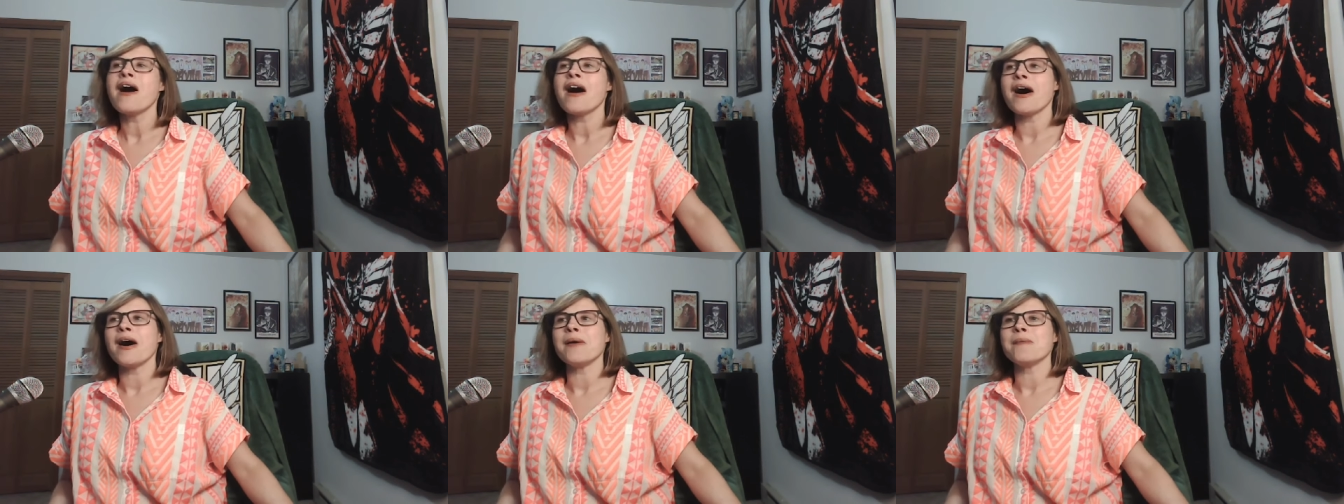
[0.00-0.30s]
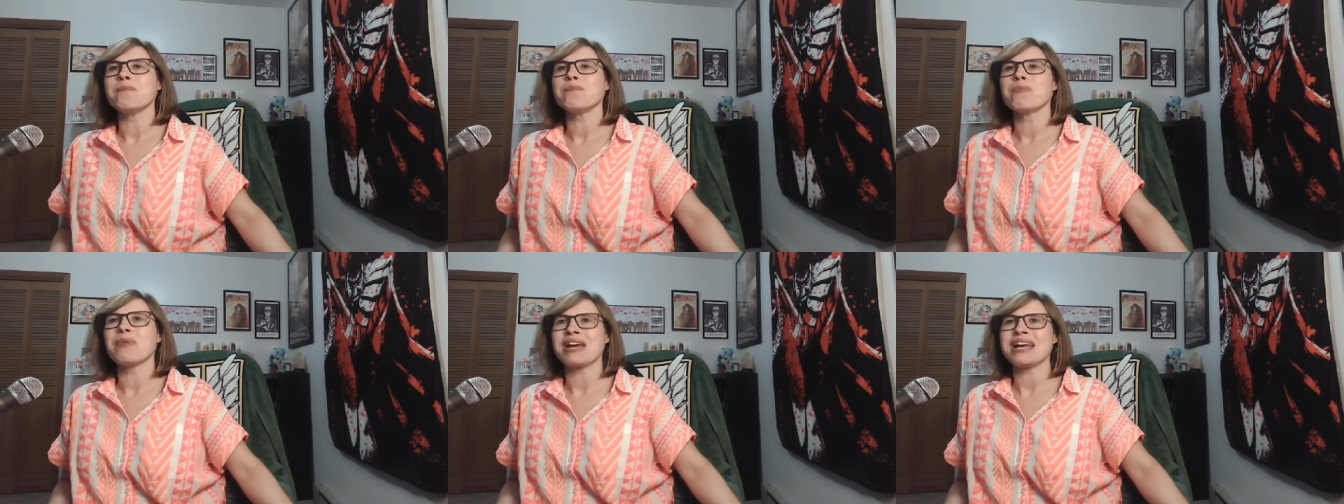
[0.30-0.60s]

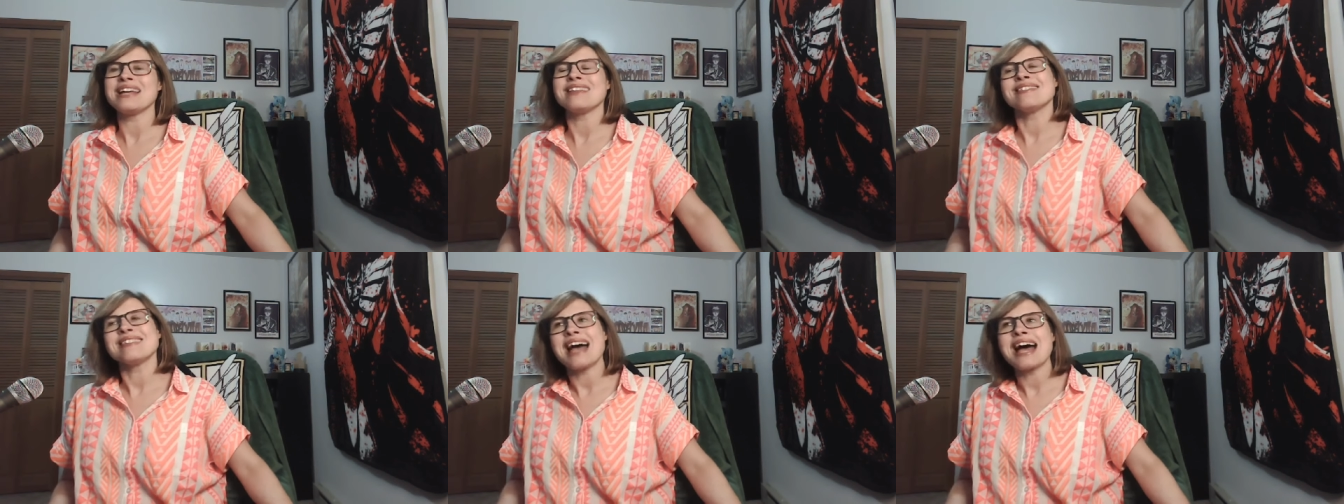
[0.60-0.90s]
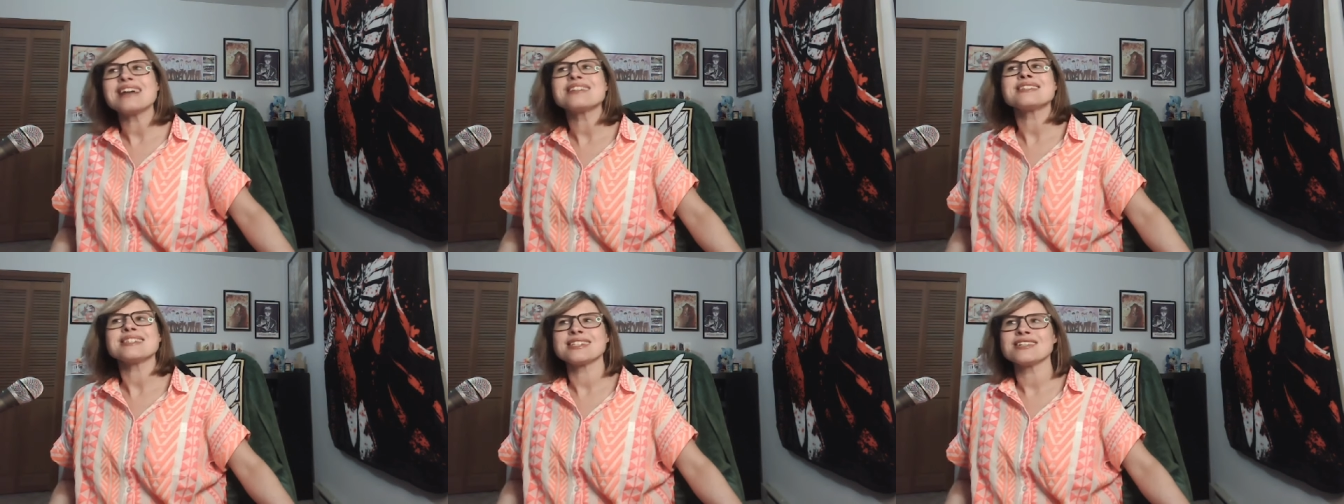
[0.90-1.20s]
Um, but in
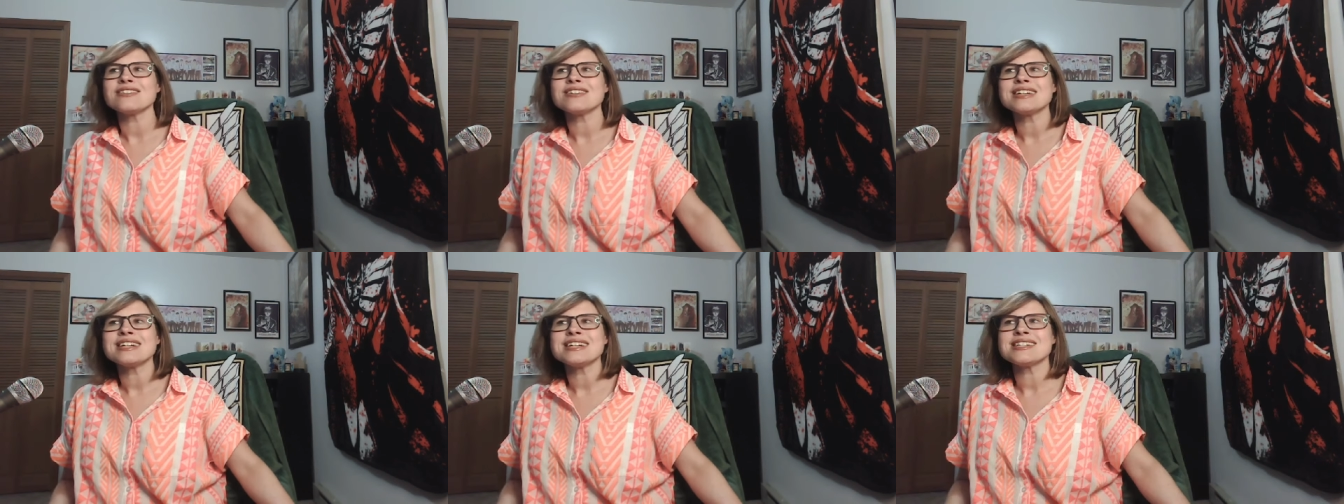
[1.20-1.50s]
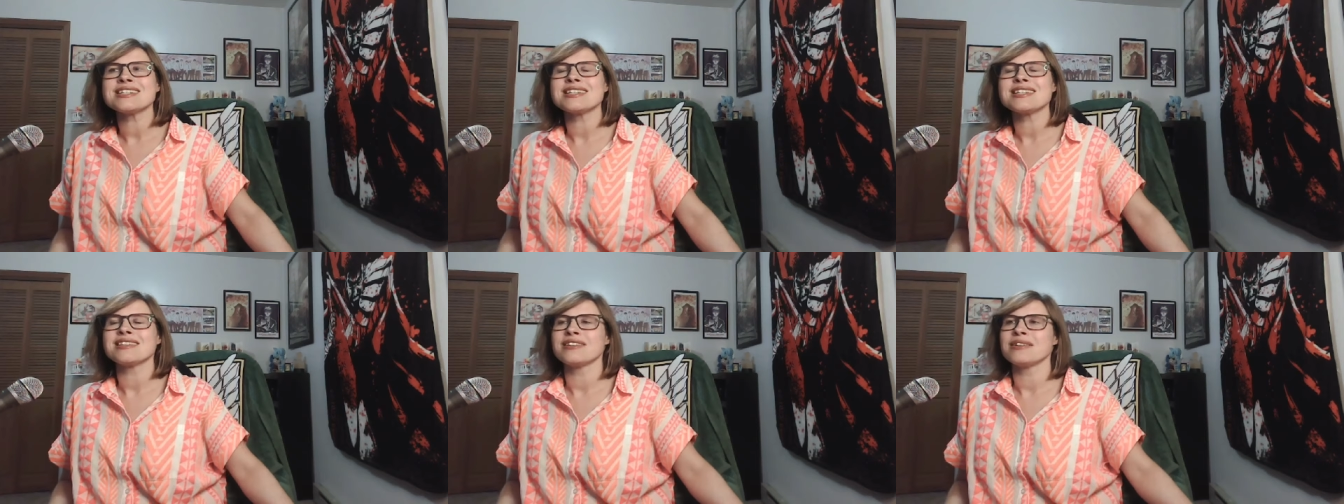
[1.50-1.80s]
that
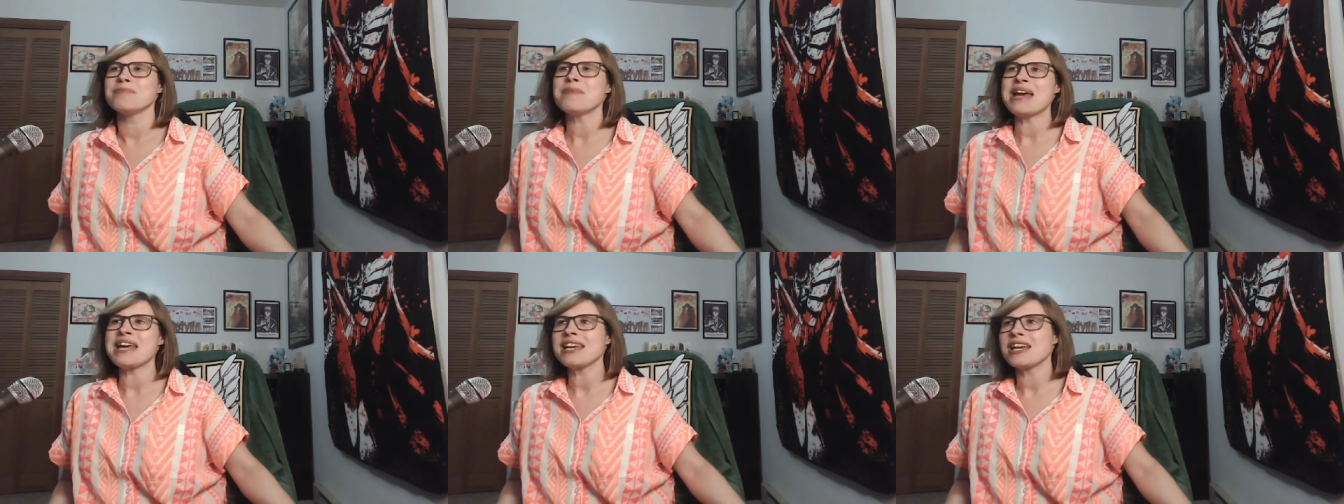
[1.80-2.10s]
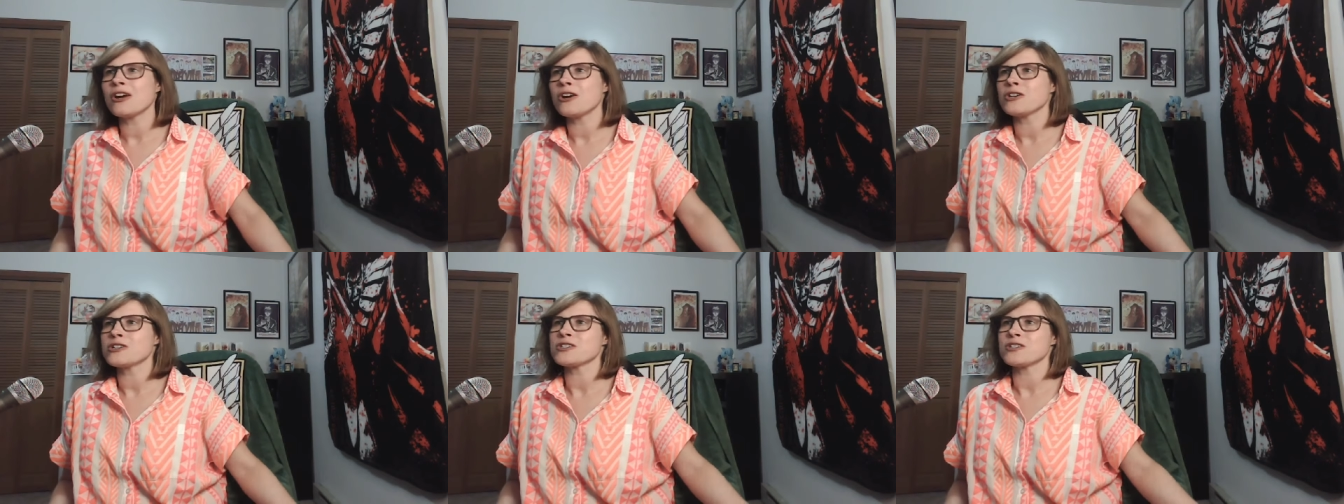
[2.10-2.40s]
series, the main
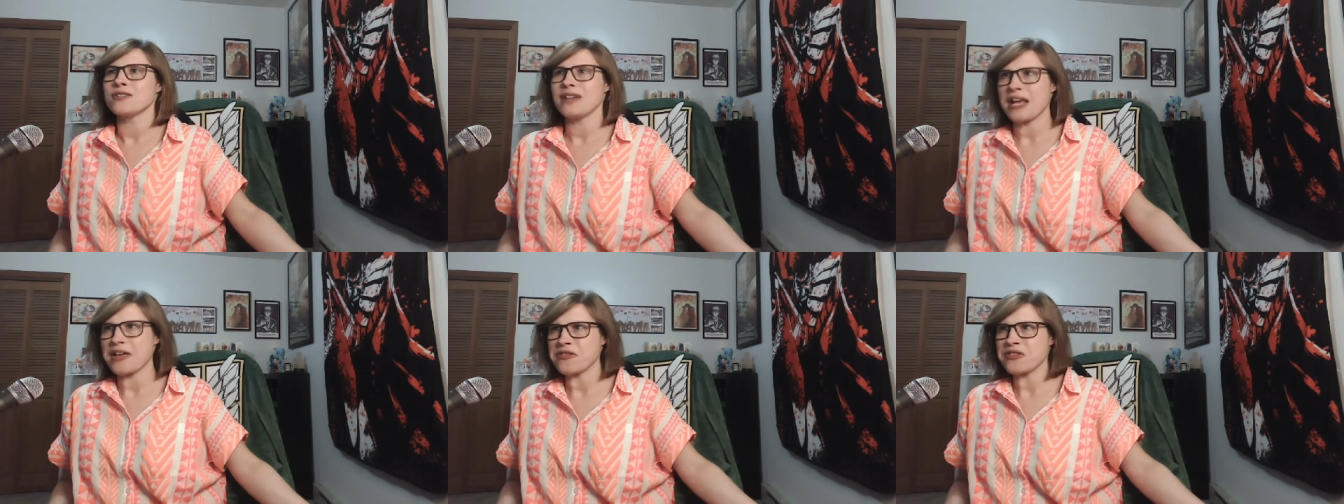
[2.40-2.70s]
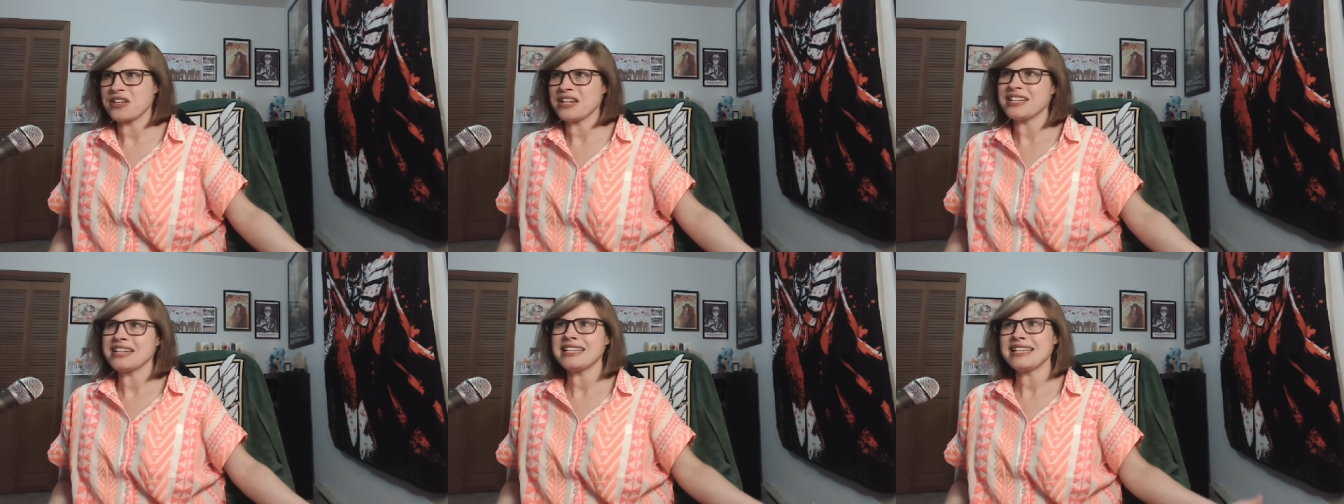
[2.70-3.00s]
character
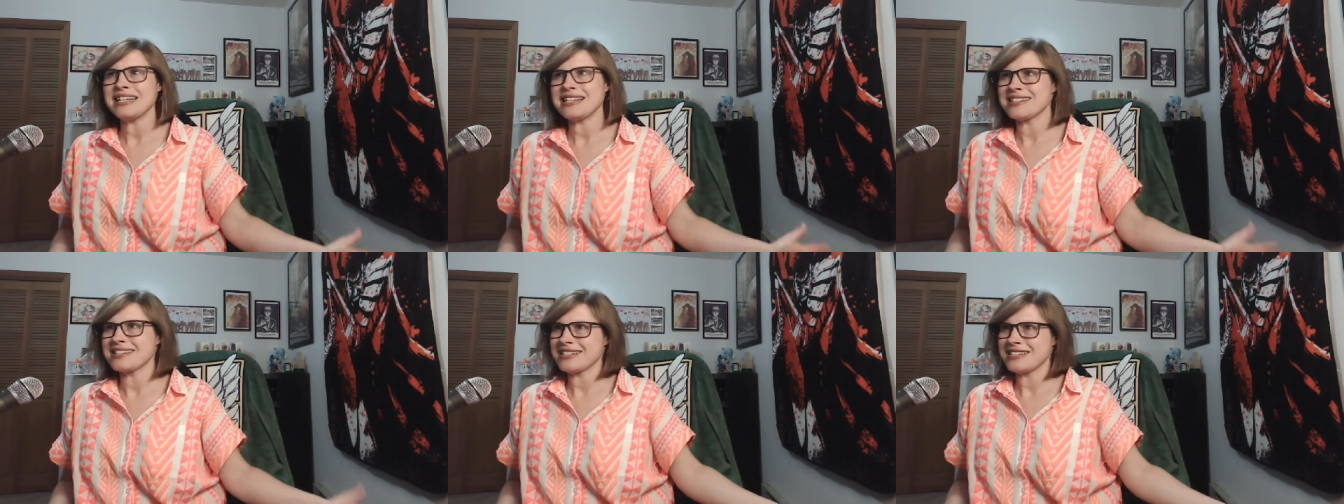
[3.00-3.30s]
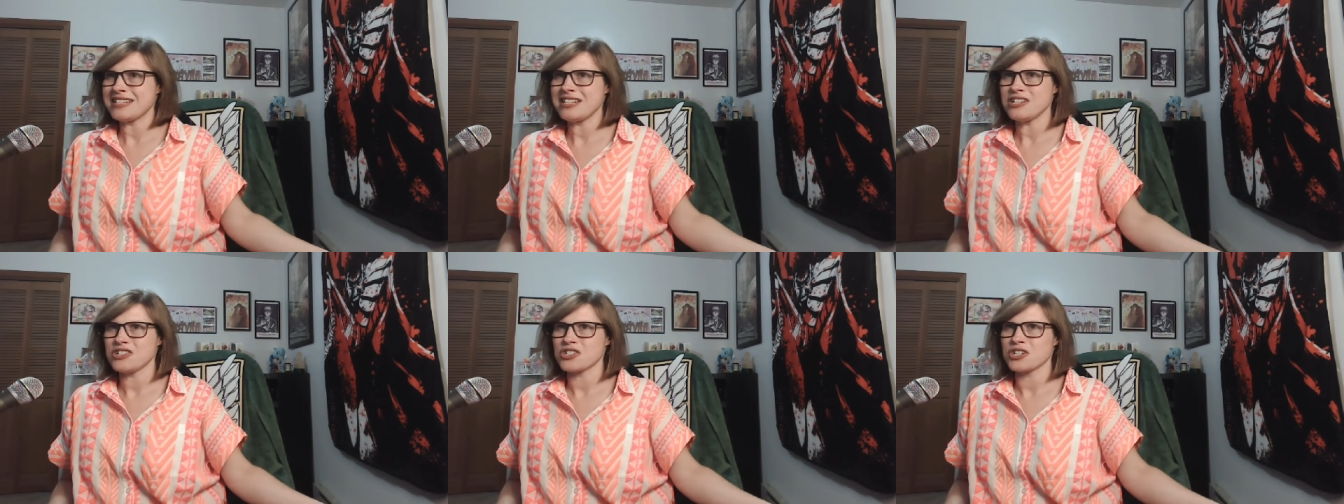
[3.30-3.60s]
Nathan, he is a
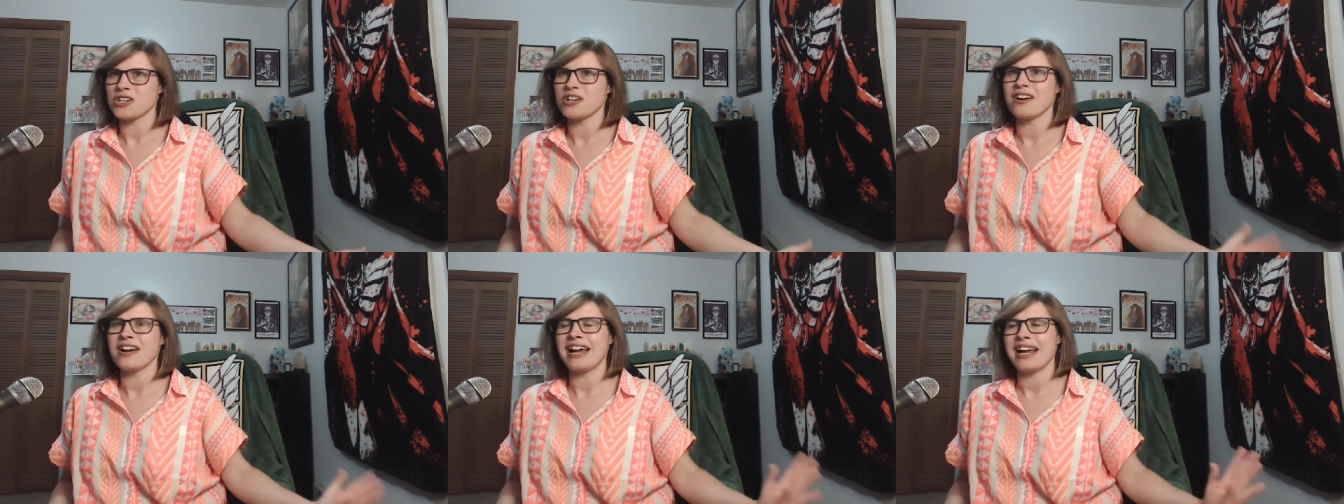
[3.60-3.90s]
teacher,